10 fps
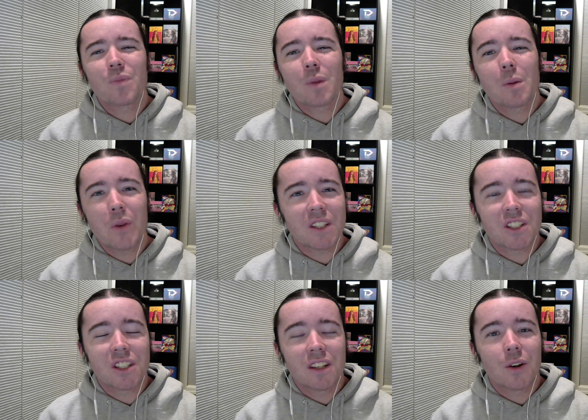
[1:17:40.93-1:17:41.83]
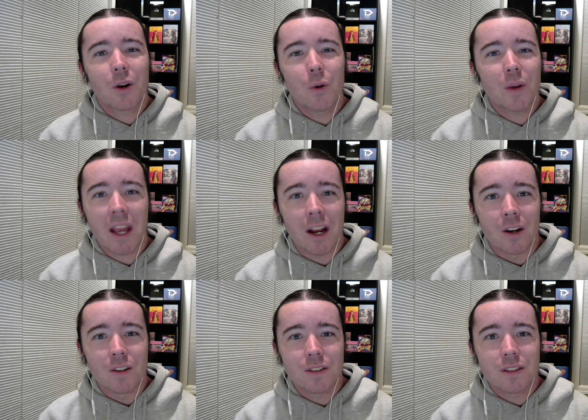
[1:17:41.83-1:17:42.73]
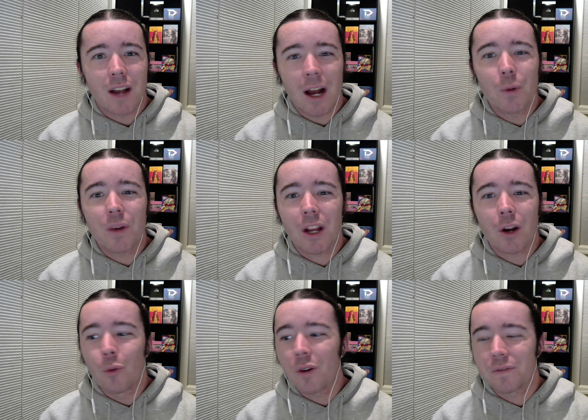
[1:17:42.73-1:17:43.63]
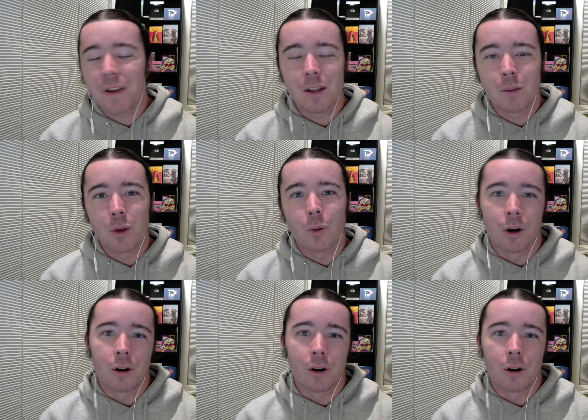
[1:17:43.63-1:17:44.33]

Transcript: bitch, who cares? I don't care what fandom you are.